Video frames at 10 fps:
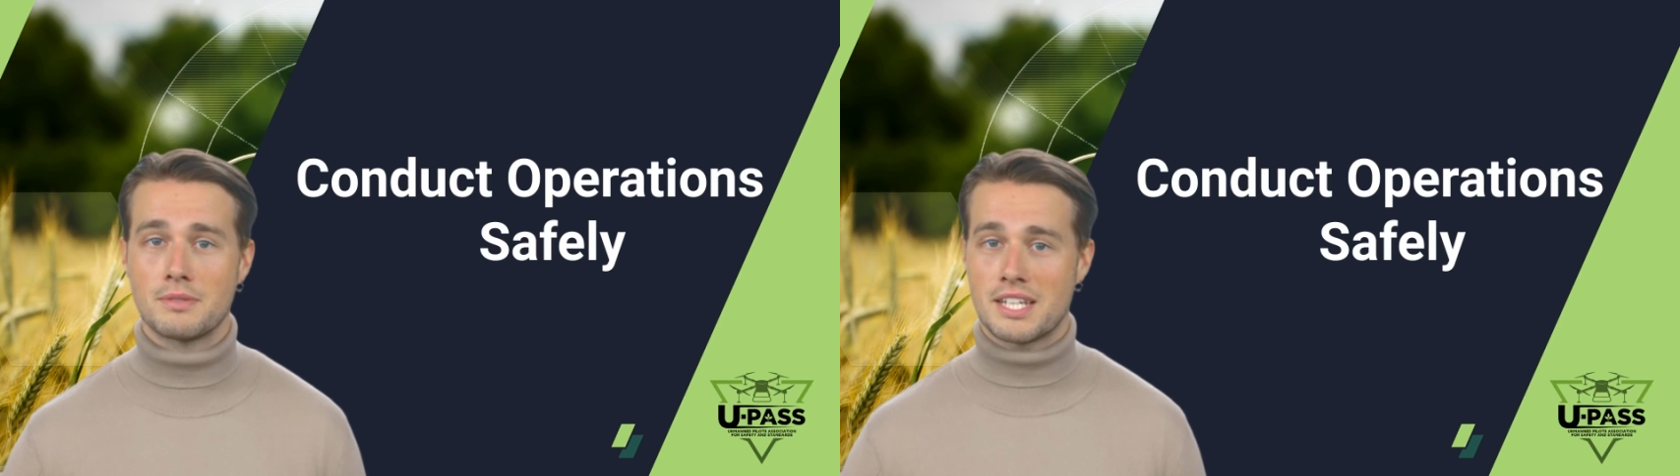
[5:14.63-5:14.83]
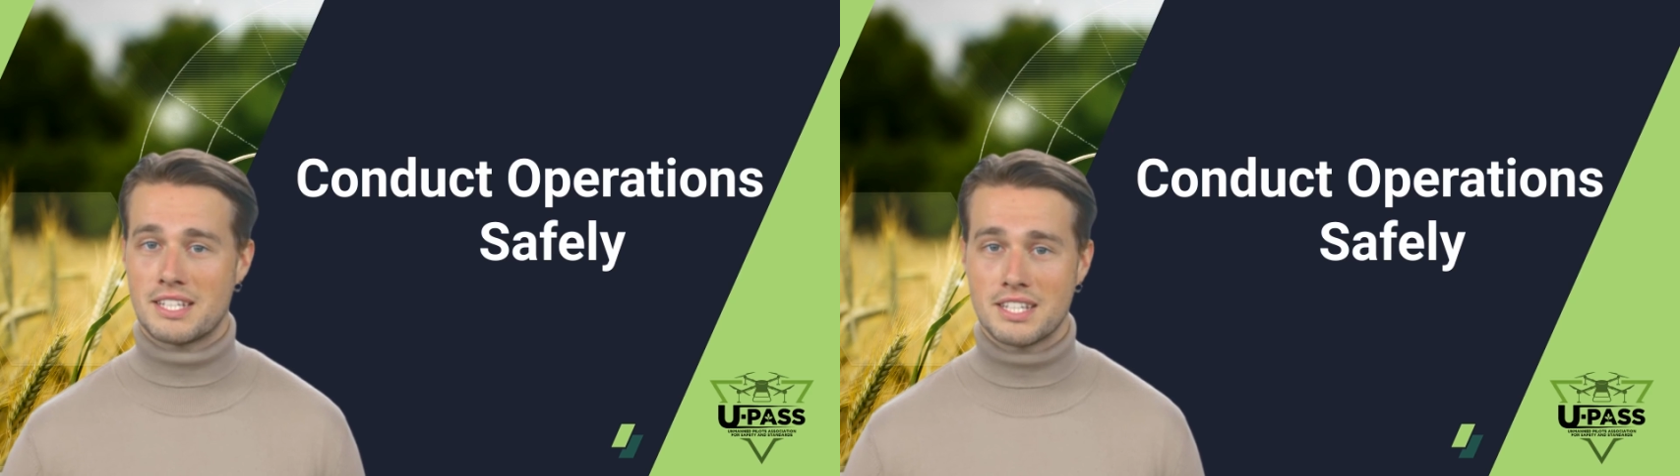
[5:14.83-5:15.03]

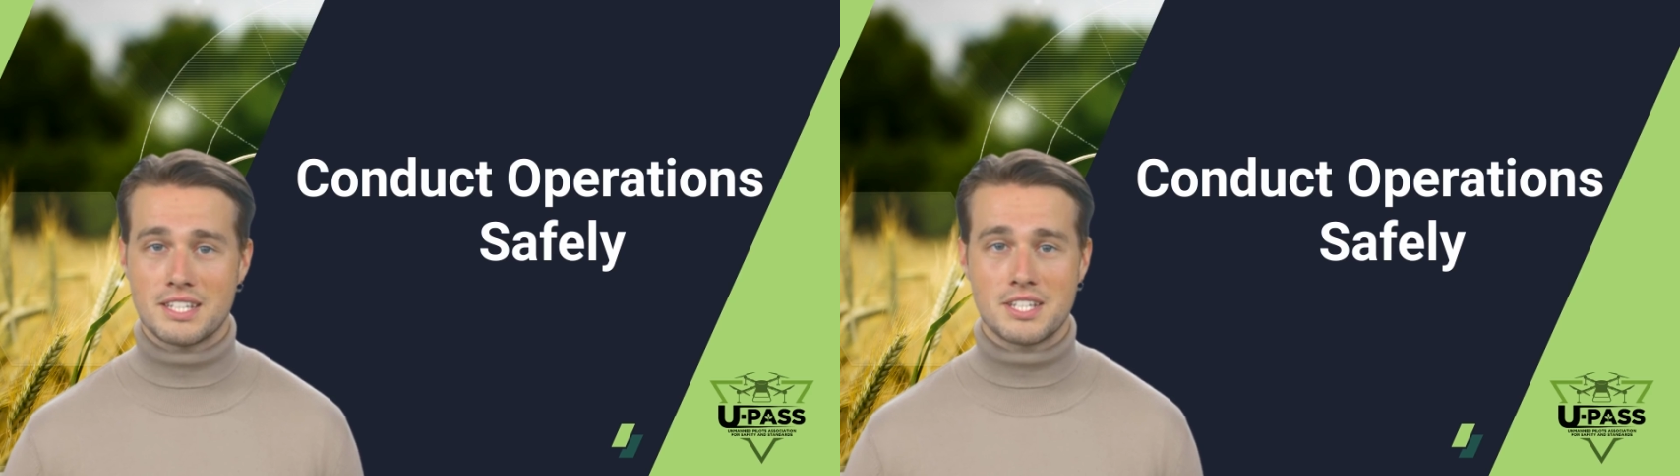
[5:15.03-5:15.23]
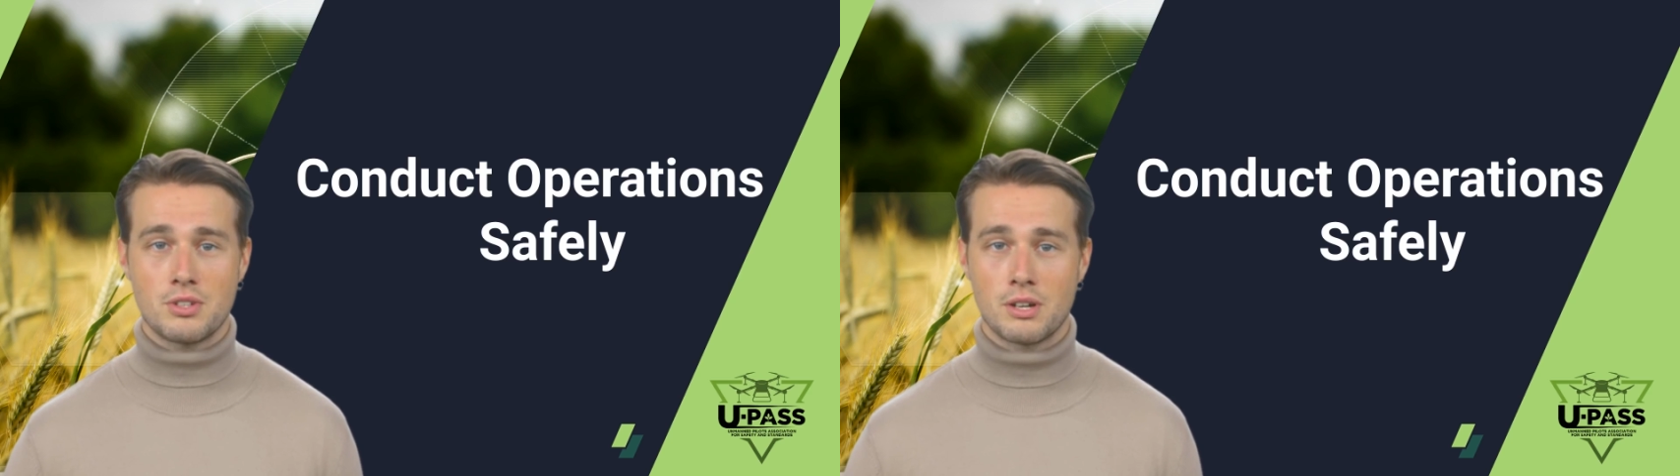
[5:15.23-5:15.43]
the
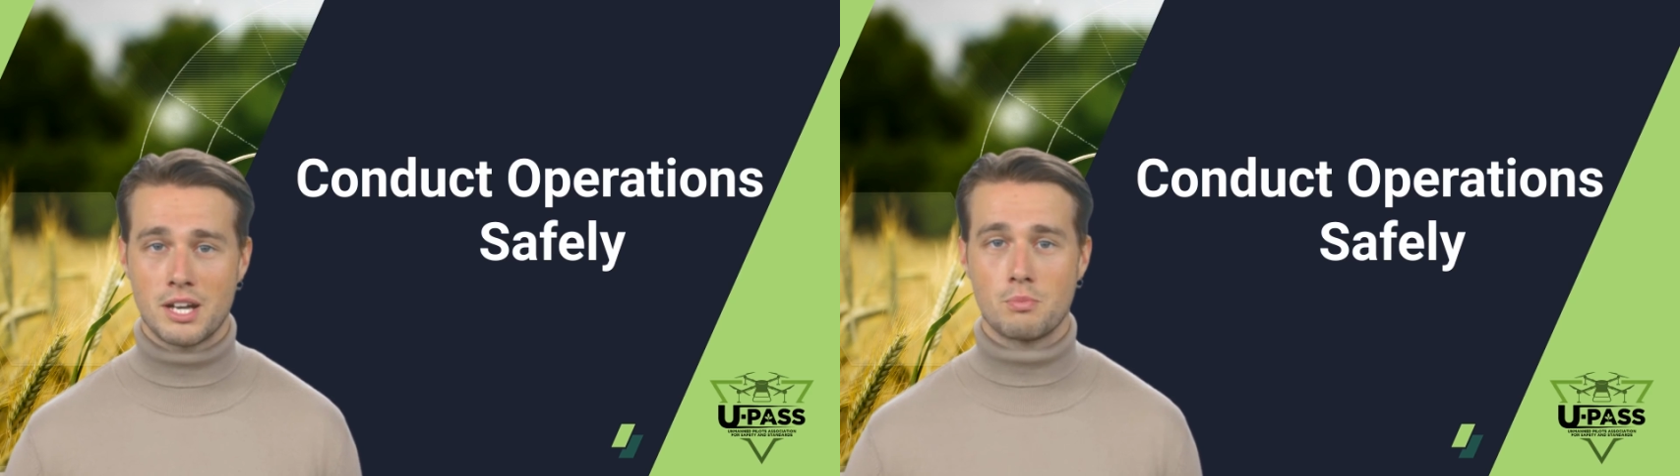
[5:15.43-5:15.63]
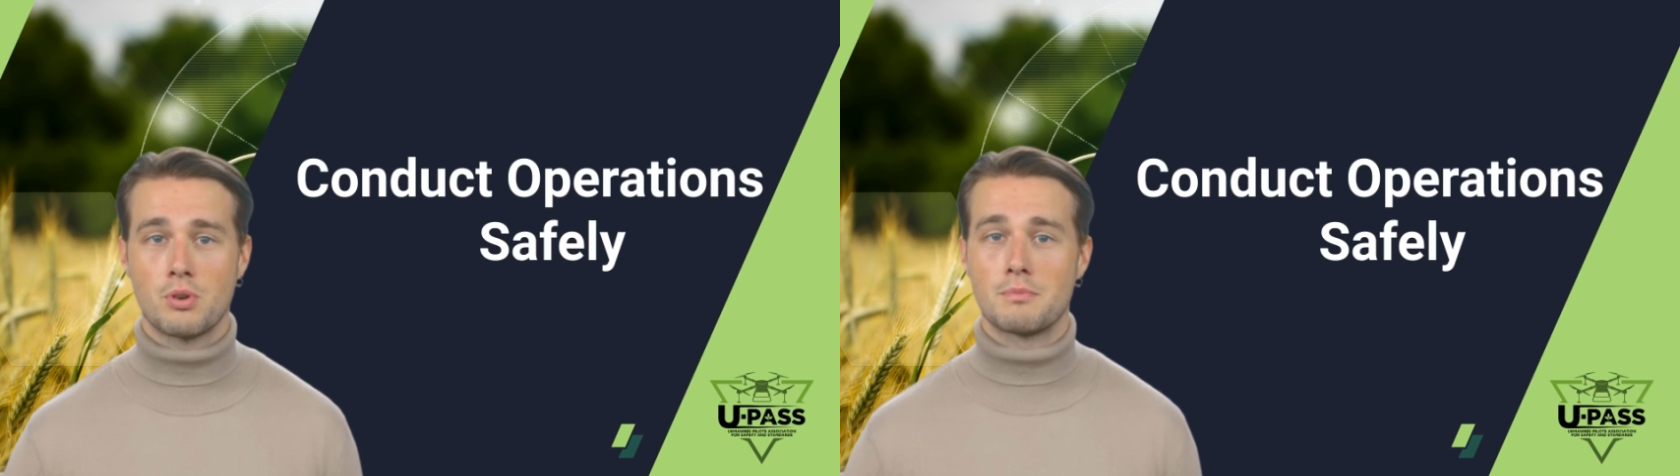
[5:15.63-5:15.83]
ATC or
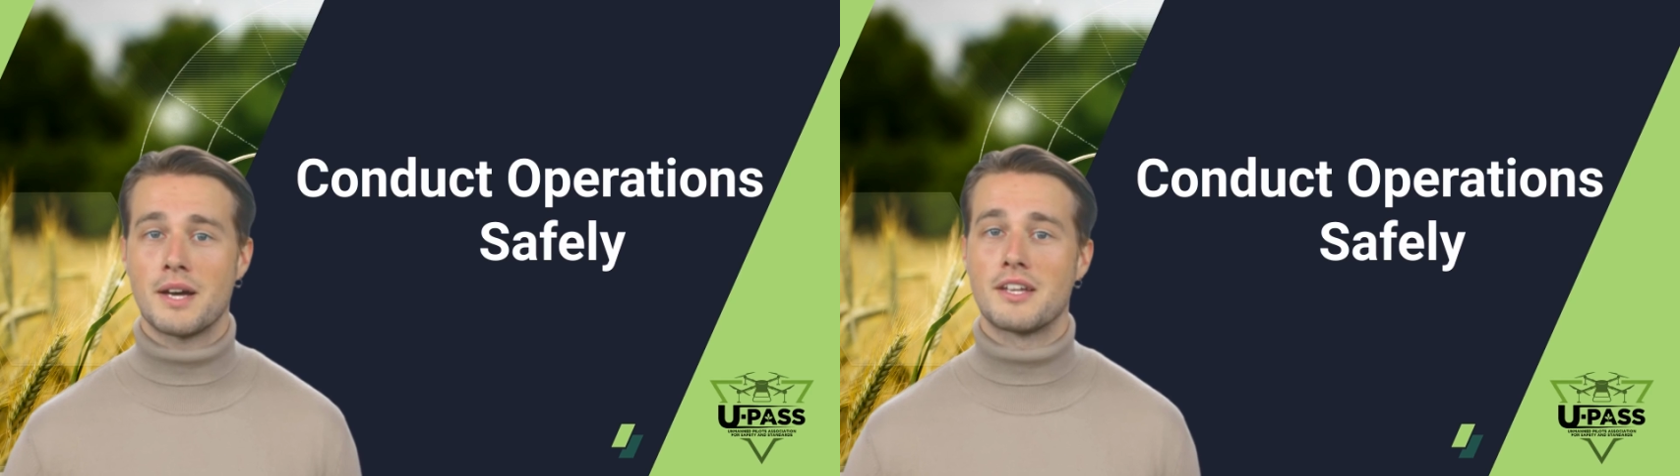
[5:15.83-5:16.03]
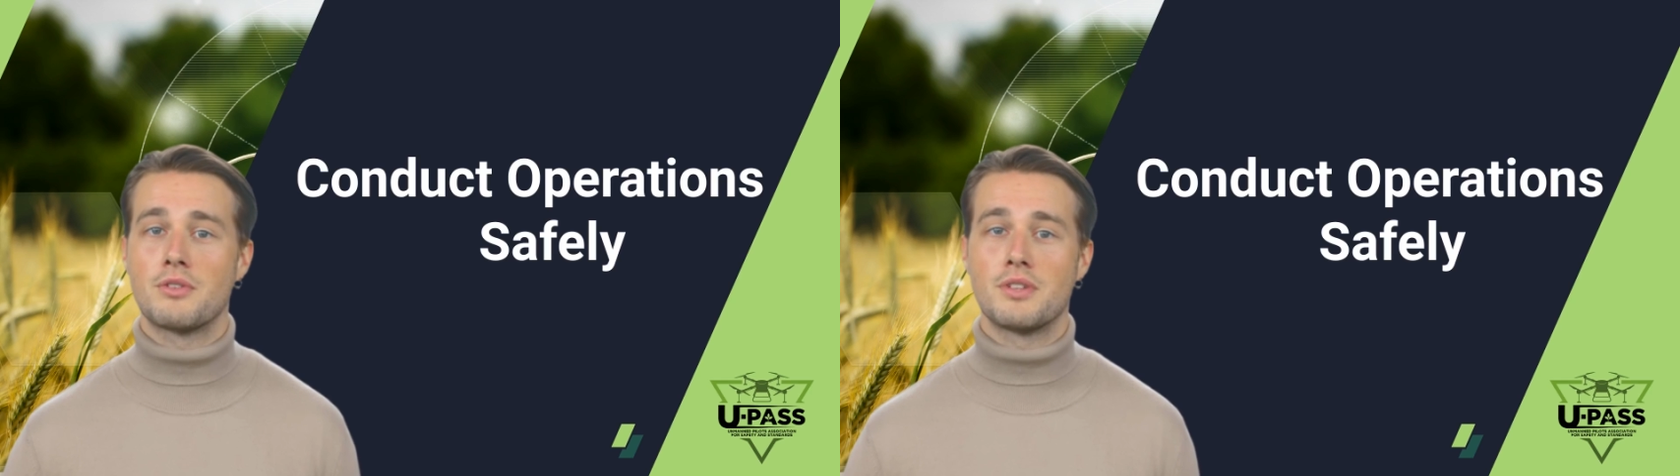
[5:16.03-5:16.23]
airport
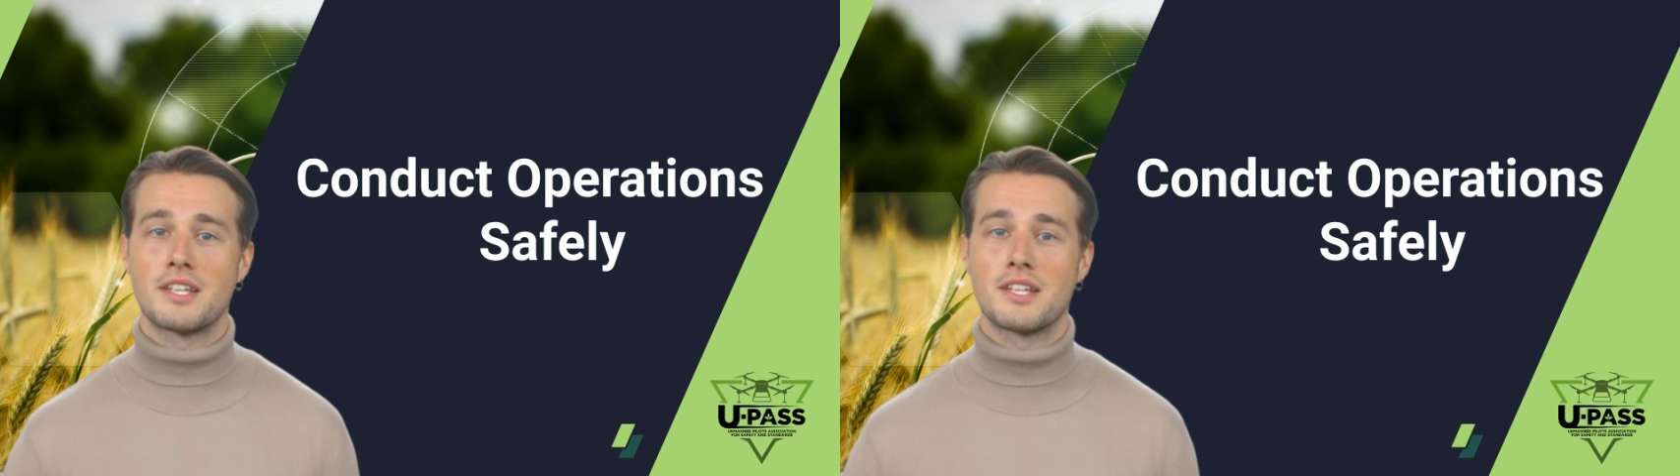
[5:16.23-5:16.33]
management